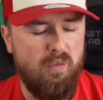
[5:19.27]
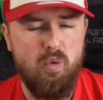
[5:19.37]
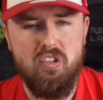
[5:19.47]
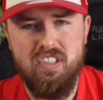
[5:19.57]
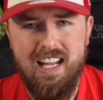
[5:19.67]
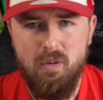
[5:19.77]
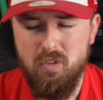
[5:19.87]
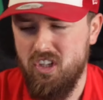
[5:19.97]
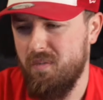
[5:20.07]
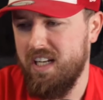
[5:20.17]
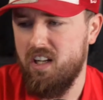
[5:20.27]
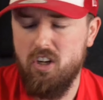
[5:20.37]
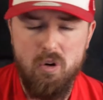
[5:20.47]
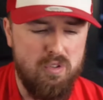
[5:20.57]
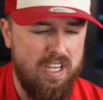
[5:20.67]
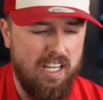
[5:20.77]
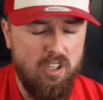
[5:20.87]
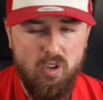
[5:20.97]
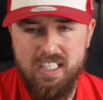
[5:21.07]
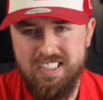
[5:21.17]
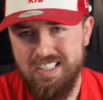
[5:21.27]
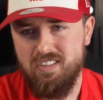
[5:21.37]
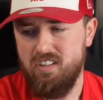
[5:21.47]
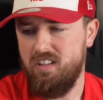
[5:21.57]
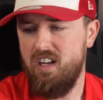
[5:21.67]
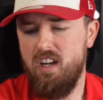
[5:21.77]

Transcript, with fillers: I thought Salah was, other than the goal, was kind of non existent.